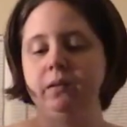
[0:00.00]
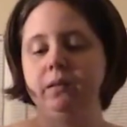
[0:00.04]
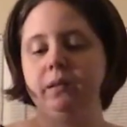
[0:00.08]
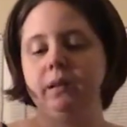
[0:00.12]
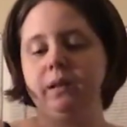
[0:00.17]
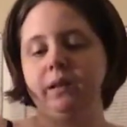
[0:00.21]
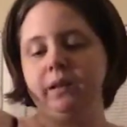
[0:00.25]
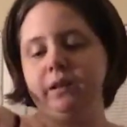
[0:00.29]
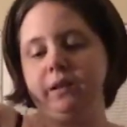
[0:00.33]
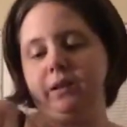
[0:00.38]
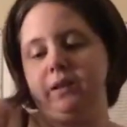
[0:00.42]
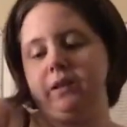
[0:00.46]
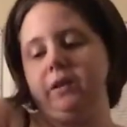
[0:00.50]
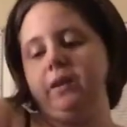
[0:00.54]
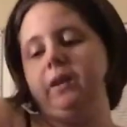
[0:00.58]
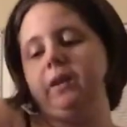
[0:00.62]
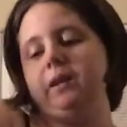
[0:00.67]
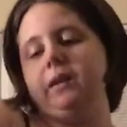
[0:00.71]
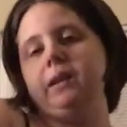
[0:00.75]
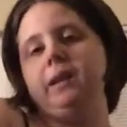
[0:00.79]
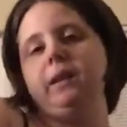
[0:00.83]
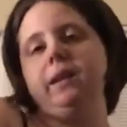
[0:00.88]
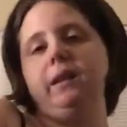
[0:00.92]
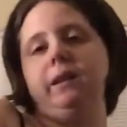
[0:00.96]
There's
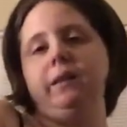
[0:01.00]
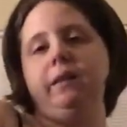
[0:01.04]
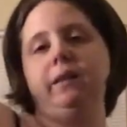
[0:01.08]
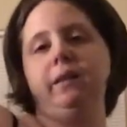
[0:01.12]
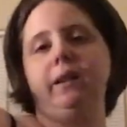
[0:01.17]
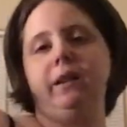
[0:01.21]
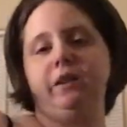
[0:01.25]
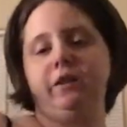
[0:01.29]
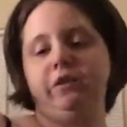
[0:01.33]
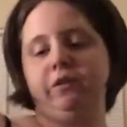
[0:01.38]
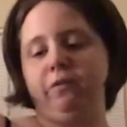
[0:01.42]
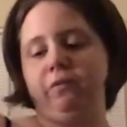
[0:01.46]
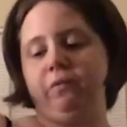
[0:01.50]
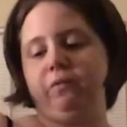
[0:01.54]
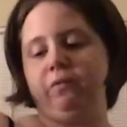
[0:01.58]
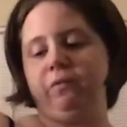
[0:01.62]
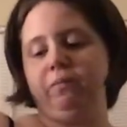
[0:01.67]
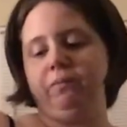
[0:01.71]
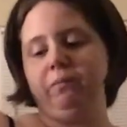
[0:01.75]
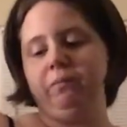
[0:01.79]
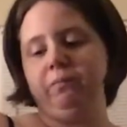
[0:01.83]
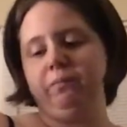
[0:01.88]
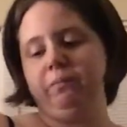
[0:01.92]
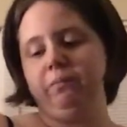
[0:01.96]
nothing in this
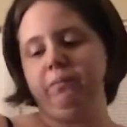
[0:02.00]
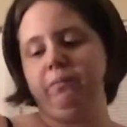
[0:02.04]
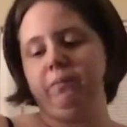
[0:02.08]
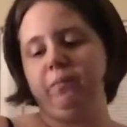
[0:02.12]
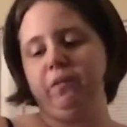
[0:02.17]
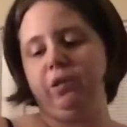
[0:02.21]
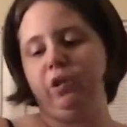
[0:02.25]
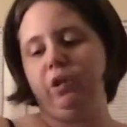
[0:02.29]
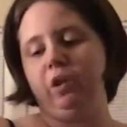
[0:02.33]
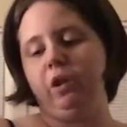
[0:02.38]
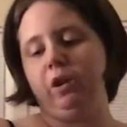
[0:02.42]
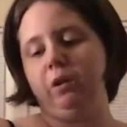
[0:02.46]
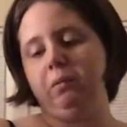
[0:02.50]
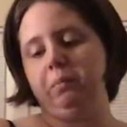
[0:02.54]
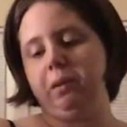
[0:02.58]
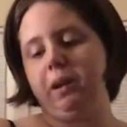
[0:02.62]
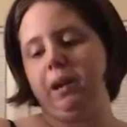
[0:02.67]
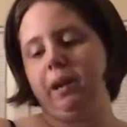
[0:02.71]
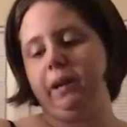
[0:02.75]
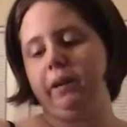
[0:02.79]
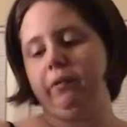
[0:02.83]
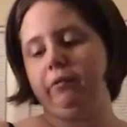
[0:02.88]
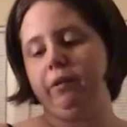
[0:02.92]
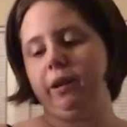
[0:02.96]
long
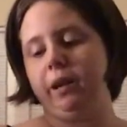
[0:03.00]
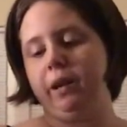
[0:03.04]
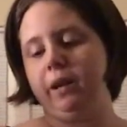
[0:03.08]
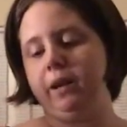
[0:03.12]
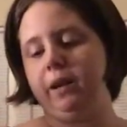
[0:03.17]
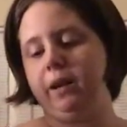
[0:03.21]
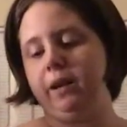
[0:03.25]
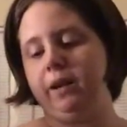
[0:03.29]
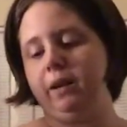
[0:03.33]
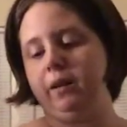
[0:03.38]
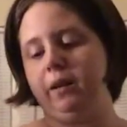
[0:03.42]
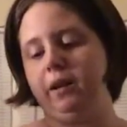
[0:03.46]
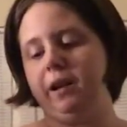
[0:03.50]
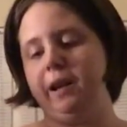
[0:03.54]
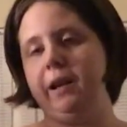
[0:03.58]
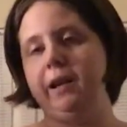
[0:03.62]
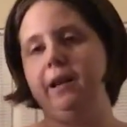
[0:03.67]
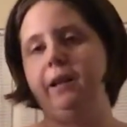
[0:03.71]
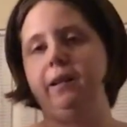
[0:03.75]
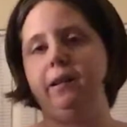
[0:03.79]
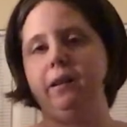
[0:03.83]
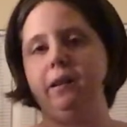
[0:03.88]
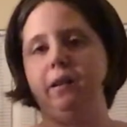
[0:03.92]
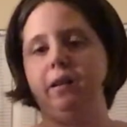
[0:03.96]
pocket right here.
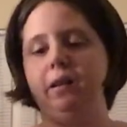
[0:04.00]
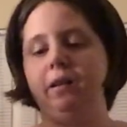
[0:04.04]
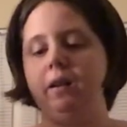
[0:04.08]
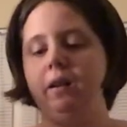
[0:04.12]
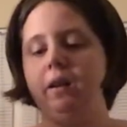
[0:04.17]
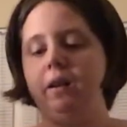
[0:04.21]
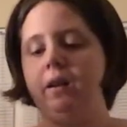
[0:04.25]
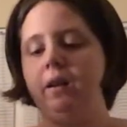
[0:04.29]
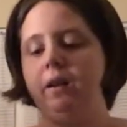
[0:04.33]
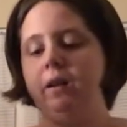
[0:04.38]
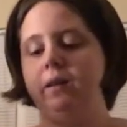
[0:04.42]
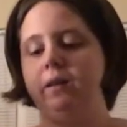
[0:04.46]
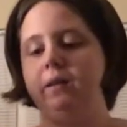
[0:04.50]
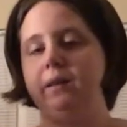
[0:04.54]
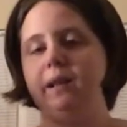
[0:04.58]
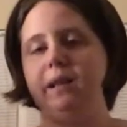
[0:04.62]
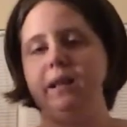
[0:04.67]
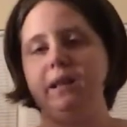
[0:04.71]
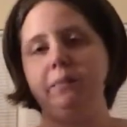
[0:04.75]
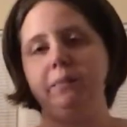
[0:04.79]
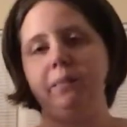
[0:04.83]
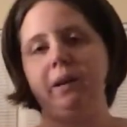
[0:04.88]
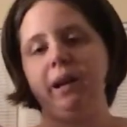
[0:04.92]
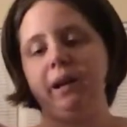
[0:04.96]
In
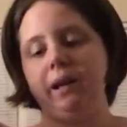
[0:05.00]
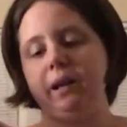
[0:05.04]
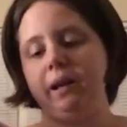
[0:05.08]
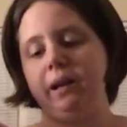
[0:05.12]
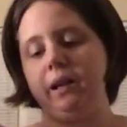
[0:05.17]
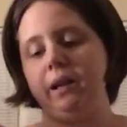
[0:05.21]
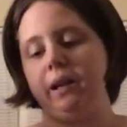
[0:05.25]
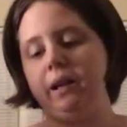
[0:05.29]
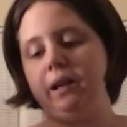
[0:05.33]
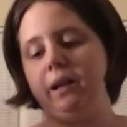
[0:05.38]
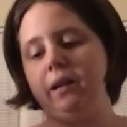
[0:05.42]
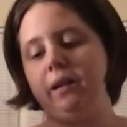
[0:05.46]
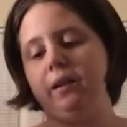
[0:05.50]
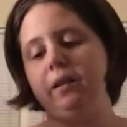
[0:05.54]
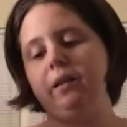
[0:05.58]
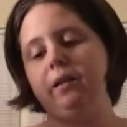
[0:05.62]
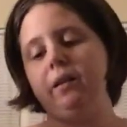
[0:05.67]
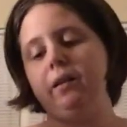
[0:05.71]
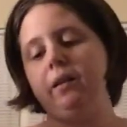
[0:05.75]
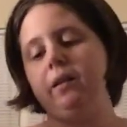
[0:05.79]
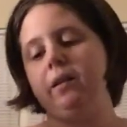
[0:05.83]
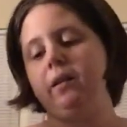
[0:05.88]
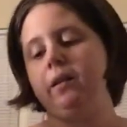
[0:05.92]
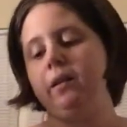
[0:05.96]
this pocket here,
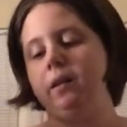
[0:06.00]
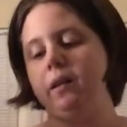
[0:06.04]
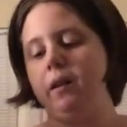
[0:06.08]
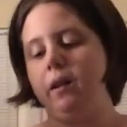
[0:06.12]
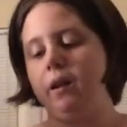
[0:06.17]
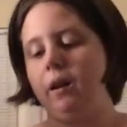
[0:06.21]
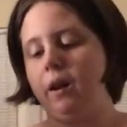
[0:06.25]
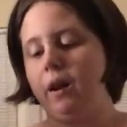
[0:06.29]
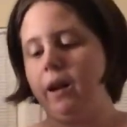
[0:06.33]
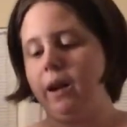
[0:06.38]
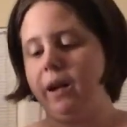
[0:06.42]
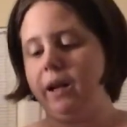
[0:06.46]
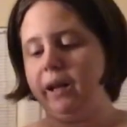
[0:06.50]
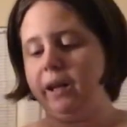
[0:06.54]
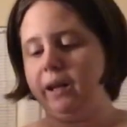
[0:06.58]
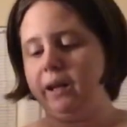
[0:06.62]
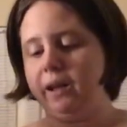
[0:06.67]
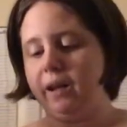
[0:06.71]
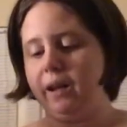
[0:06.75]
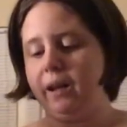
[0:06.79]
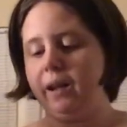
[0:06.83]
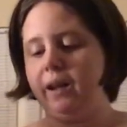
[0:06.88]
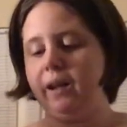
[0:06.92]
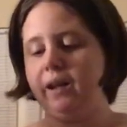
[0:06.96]
I
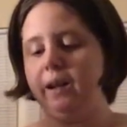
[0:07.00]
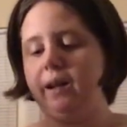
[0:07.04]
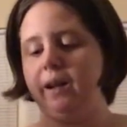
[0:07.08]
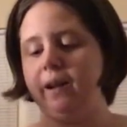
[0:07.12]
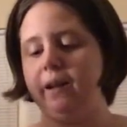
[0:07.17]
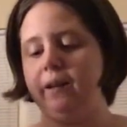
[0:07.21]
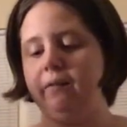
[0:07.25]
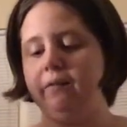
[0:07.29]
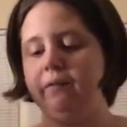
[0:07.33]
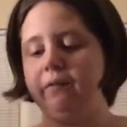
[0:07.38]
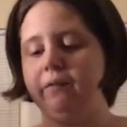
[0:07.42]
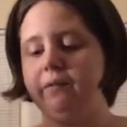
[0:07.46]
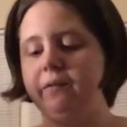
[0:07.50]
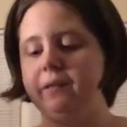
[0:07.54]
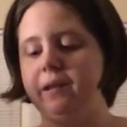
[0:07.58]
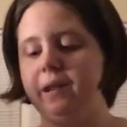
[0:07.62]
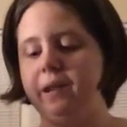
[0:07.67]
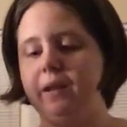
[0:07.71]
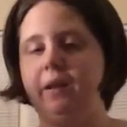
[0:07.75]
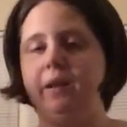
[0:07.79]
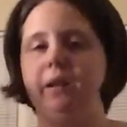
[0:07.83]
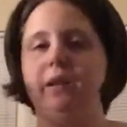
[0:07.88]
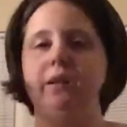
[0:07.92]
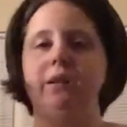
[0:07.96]
have
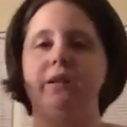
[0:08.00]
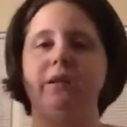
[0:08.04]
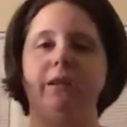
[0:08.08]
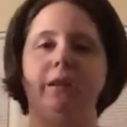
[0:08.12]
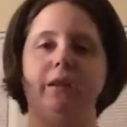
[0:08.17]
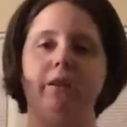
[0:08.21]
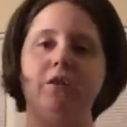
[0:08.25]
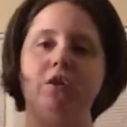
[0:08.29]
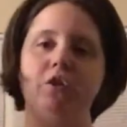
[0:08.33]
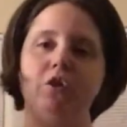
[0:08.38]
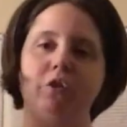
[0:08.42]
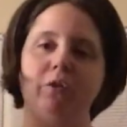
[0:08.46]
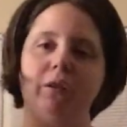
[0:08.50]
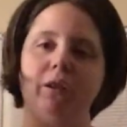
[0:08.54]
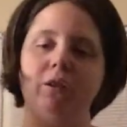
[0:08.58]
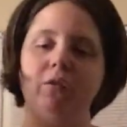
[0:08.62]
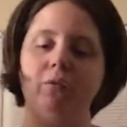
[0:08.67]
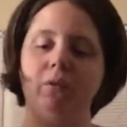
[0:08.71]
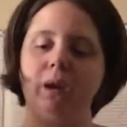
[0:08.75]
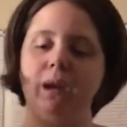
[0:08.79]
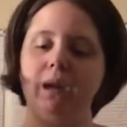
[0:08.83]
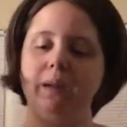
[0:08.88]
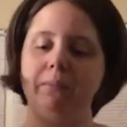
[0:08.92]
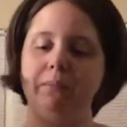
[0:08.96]
Darian's sunscreen
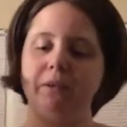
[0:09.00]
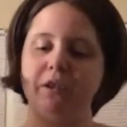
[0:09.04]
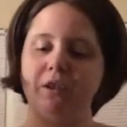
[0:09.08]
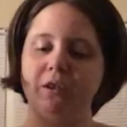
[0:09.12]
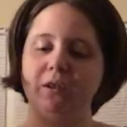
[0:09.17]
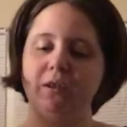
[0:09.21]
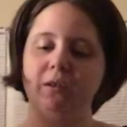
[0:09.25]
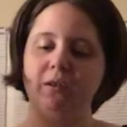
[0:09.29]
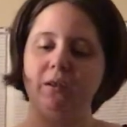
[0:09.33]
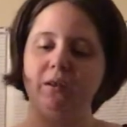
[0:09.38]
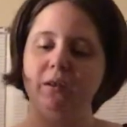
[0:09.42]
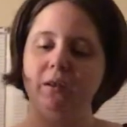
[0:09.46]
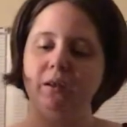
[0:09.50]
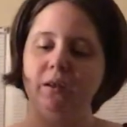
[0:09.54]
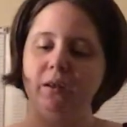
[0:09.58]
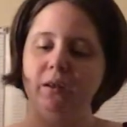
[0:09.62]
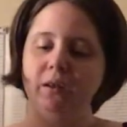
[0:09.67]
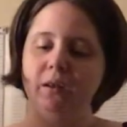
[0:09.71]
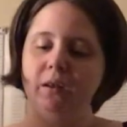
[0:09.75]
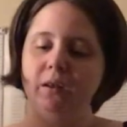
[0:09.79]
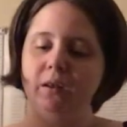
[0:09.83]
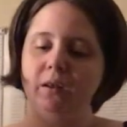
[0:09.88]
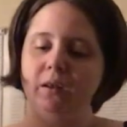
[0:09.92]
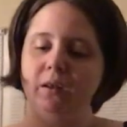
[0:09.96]
wipes,
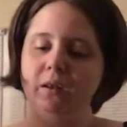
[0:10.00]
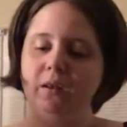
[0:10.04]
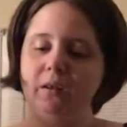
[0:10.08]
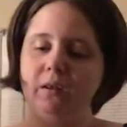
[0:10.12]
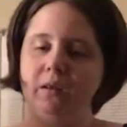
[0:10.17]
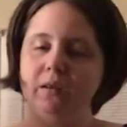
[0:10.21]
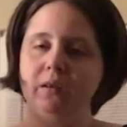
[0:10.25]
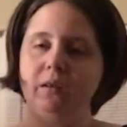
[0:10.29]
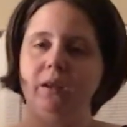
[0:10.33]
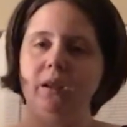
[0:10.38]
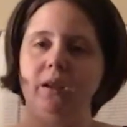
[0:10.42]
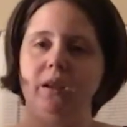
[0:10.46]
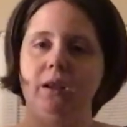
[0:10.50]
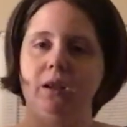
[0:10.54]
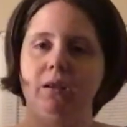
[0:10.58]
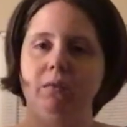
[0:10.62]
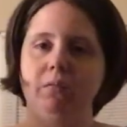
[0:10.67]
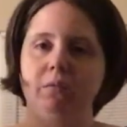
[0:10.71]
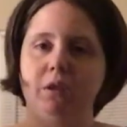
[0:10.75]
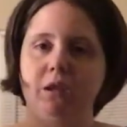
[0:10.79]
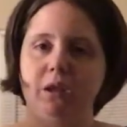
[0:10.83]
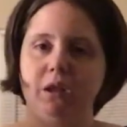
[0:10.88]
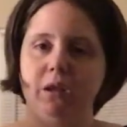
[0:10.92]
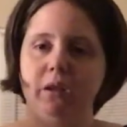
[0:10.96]
because a lot of
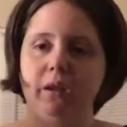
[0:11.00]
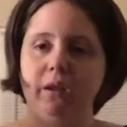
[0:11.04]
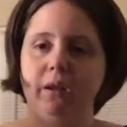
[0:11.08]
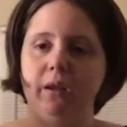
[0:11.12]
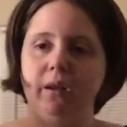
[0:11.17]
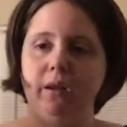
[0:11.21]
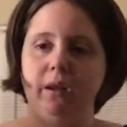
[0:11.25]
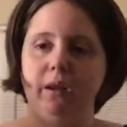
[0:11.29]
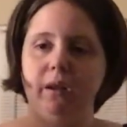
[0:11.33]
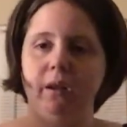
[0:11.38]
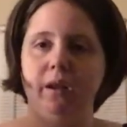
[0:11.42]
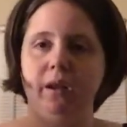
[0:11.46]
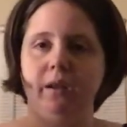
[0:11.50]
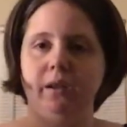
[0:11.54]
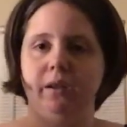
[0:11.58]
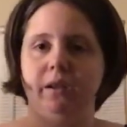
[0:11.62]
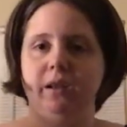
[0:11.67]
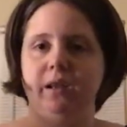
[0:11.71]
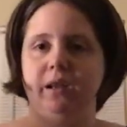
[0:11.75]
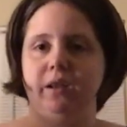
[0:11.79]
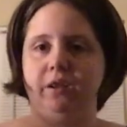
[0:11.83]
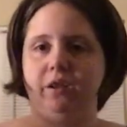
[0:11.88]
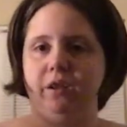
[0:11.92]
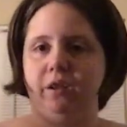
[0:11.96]
times it's
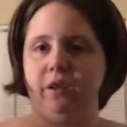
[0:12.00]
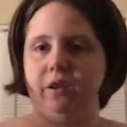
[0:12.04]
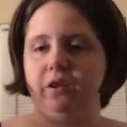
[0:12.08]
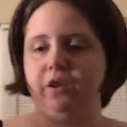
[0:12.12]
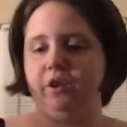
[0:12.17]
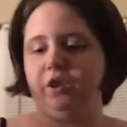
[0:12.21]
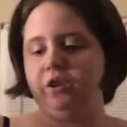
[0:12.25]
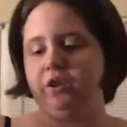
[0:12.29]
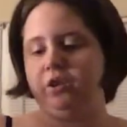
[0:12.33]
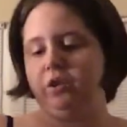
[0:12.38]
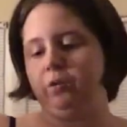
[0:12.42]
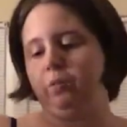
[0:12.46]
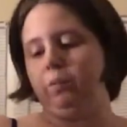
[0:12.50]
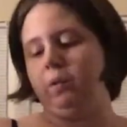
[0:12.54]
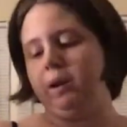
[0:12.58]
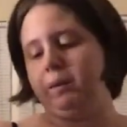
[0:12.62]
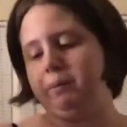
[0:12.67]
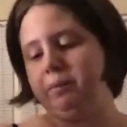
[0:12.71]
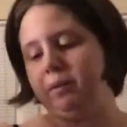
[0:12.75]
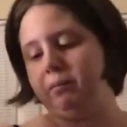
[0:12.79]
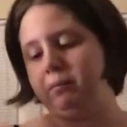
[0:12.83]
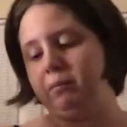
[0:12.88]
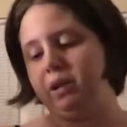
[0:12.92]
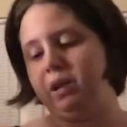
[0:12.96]
easier just to wipe
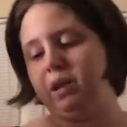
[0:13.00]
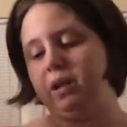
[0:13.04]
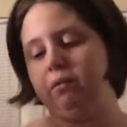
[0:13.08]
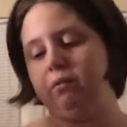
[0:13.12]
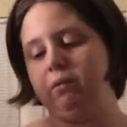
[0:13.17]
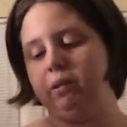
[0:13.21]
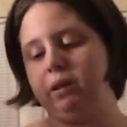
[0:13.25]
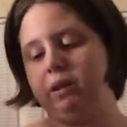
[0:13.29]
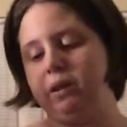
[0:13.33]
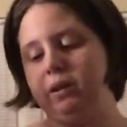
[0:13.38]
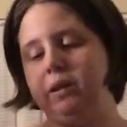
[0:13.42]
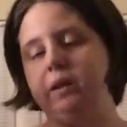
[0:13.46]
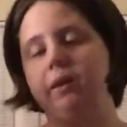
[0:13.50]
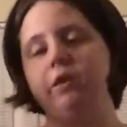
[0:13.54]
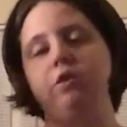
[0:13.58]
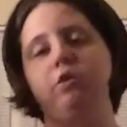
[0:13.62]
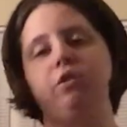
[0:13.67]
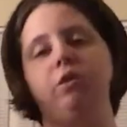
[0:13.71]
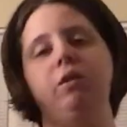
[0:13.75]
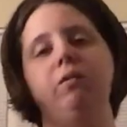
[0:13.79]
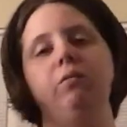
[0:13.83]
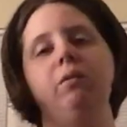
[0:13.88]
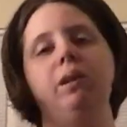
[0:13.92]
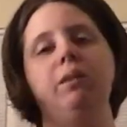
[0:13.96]
him down with the
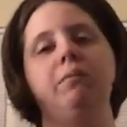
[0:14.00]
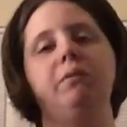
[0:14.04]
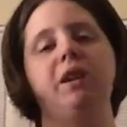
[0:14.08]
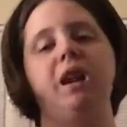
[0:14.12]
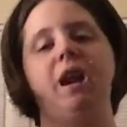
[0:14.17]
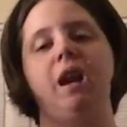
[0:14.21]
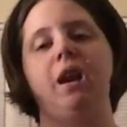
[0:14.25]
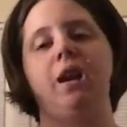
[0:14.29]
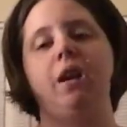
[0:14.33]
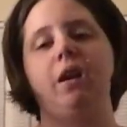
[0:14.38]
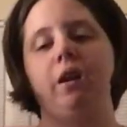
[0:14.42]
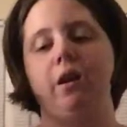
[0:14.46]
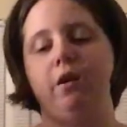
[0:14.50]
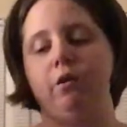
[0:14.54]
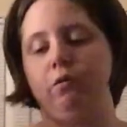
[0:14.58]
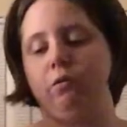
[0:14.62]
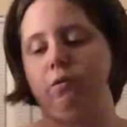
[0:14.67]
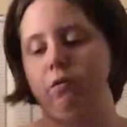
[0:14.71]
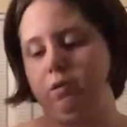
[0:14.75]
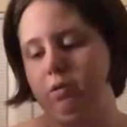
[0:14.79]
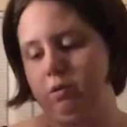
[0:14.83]
sunscreen wipes and go.